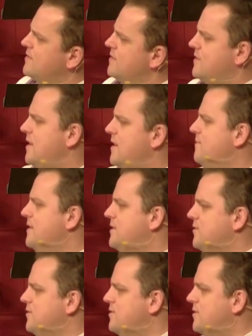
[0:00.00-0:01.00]
same
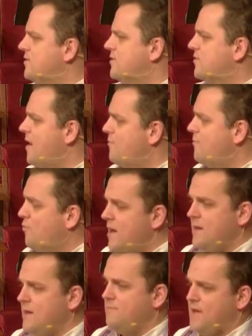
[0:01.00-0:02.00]
that's used to describe
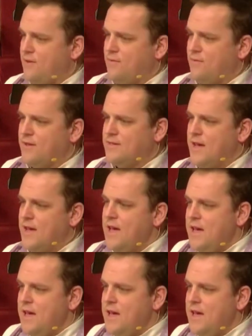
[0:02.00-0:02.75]
wedding banquets.